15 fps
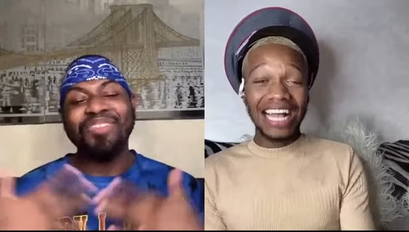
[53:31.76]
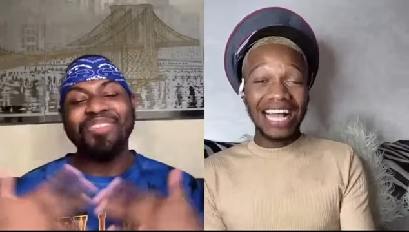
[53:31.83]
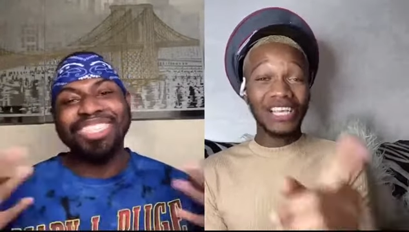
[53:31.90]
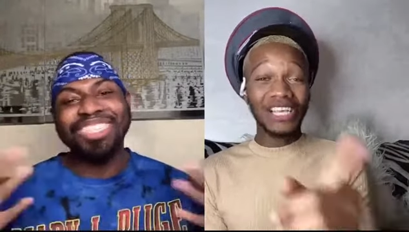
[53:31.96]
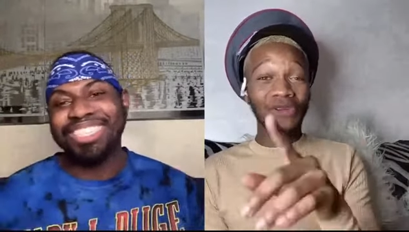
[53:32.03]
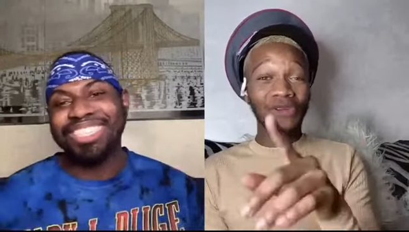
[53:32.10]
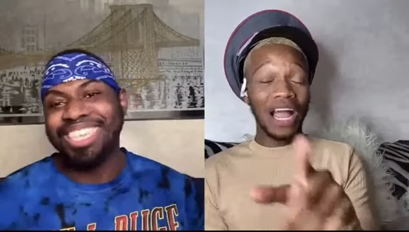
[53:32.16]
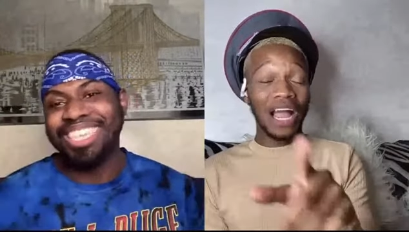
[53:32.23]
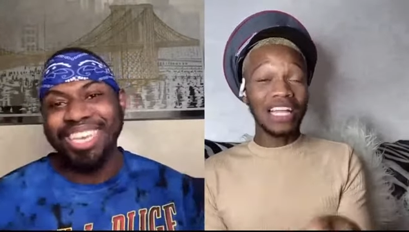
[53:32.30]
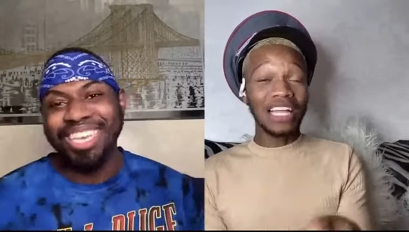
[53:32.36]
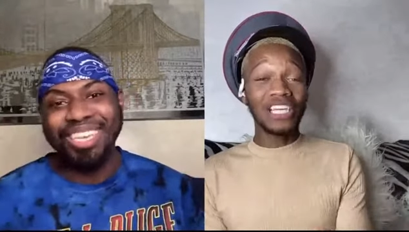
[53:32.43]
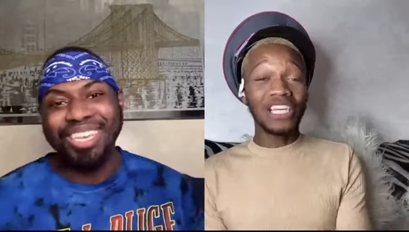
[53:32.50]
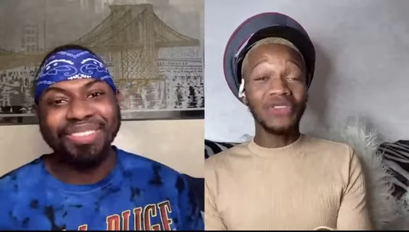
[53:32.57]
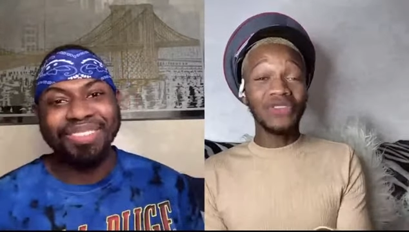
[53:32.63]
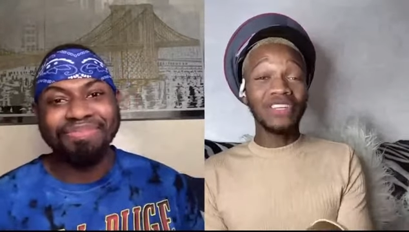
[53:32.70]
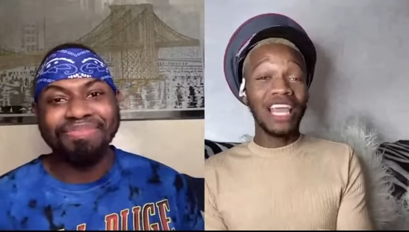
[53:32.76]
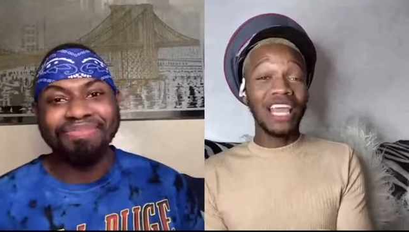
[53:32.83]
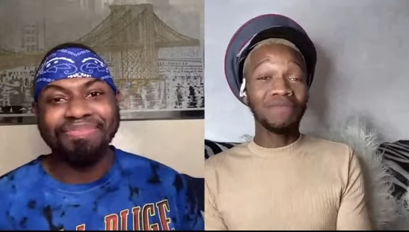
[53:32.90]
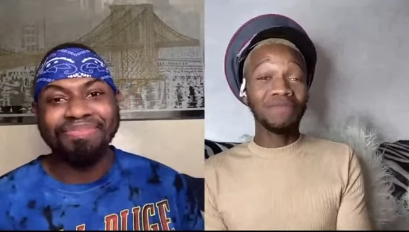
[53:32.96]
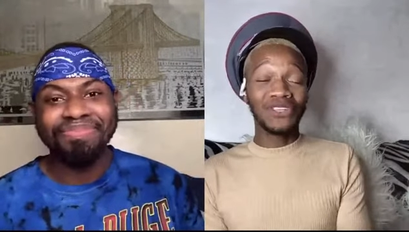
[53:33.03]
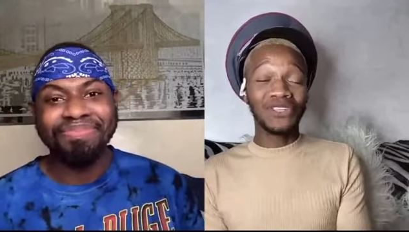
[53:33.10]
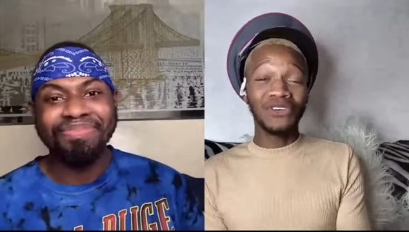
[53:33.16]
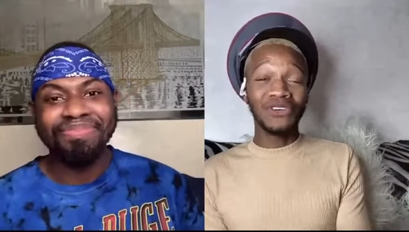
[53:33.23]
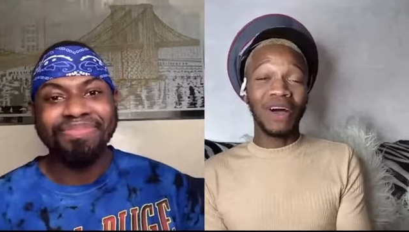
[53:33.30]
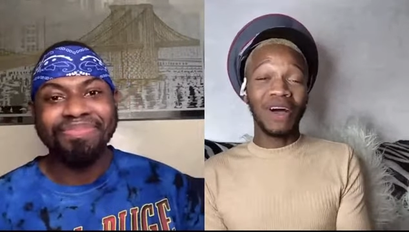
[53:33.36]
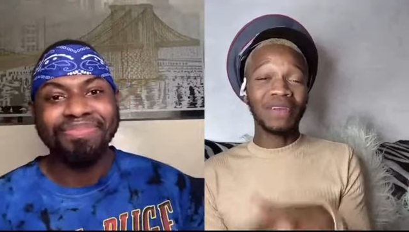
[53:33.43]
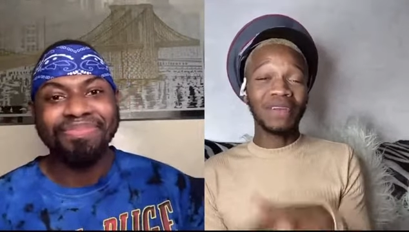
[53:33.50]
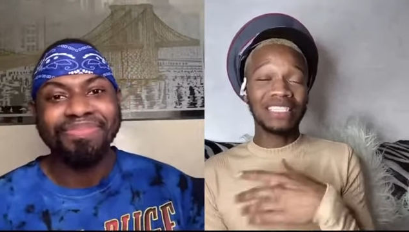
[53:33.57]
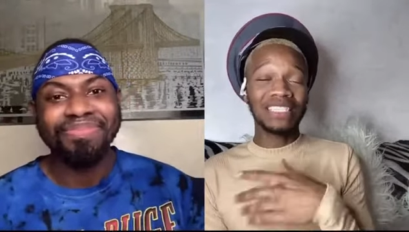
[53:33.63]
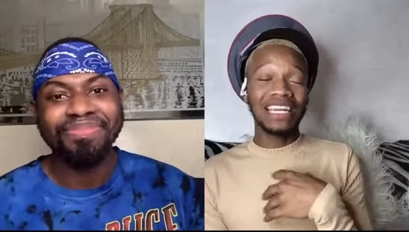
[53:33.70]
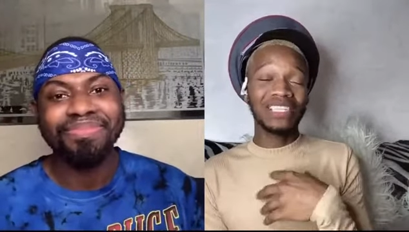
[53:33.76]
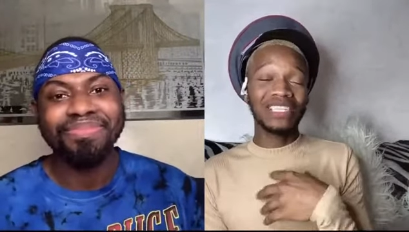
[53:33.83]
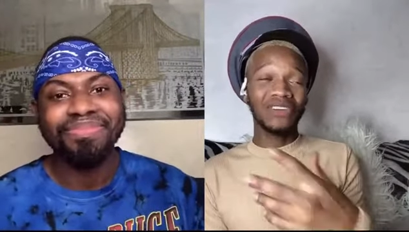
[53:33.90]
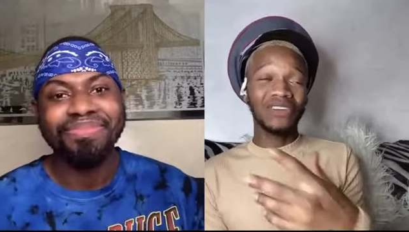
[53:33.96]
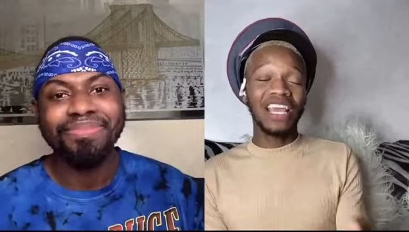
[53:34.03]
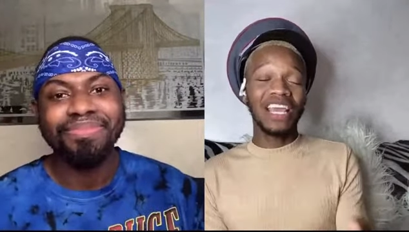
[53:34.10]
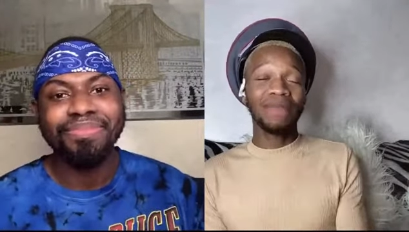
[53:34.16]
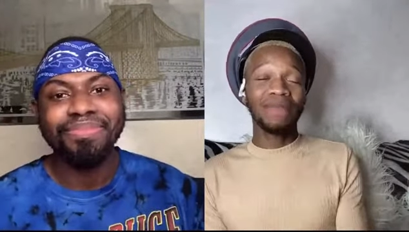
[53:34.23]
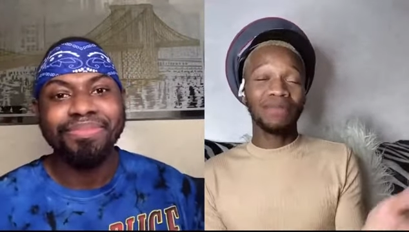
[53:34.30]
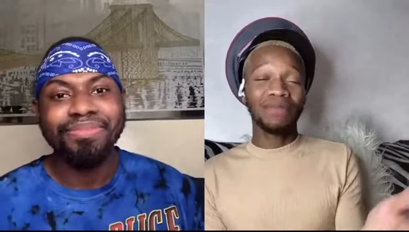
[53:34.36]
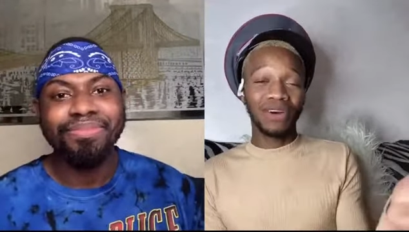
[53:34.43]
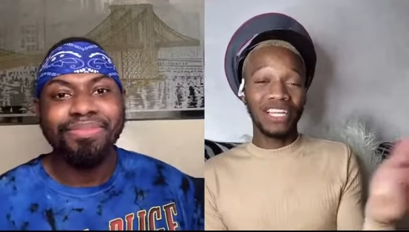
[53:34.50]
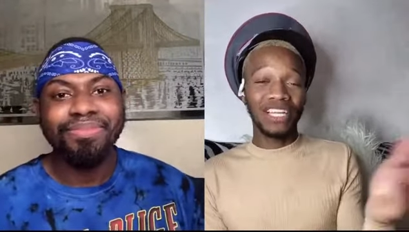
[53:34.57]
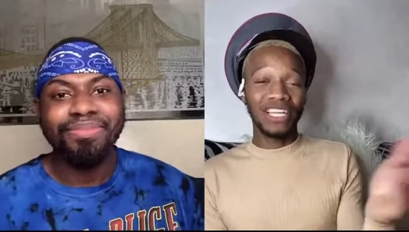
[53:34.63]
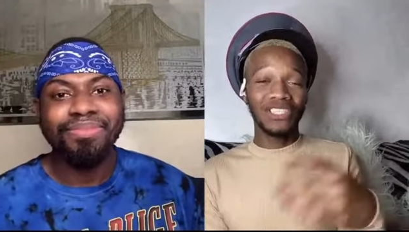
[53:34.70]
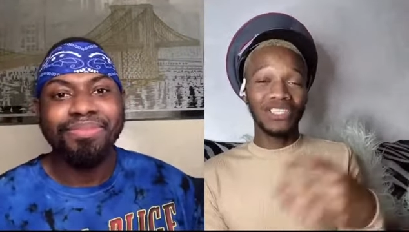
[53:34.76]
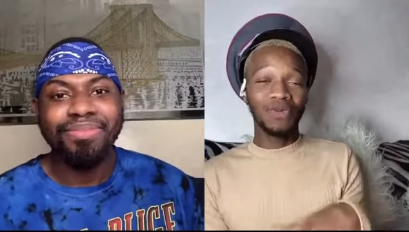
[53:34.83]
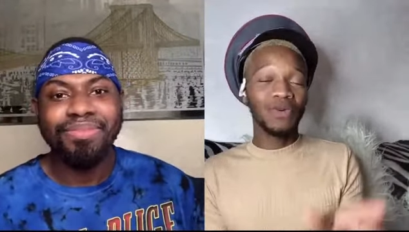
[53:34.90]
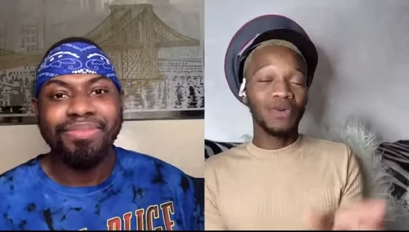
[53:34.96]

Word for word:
Speaker 1: gotta I gotta tell you the name too. I'm excited to tell you the name of the brand too.